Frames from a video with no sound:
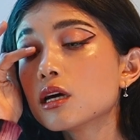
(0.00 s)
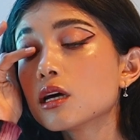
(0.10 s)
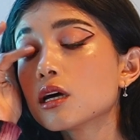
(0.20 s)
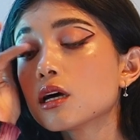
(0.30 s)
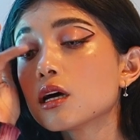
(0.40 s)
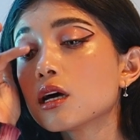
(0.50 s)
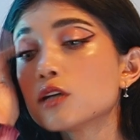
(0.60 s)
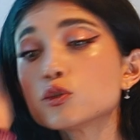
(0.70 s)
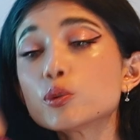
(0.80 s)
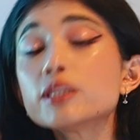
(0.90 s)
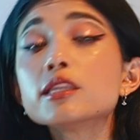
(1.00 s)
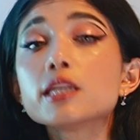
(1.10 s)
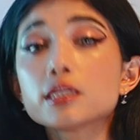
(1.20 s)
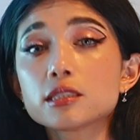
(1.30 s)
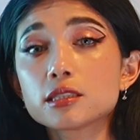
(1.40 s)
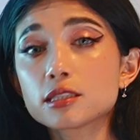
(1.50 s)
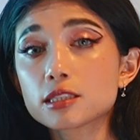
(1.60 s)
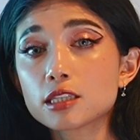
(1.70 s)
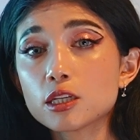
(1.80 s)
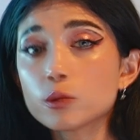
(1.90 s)
uh,
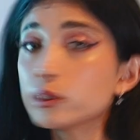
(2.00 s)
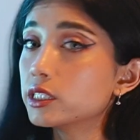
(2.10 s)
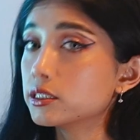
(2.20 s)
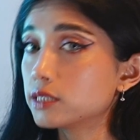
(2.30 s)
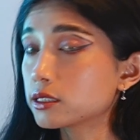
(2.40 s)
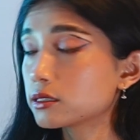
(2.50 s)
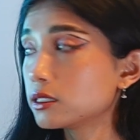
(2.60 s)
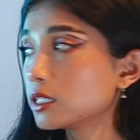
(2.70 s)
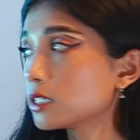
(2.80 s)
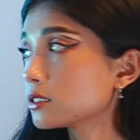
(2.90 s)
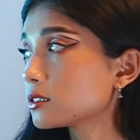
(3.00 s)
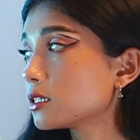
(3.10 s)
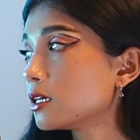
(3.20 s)
sweetness with the sexiness.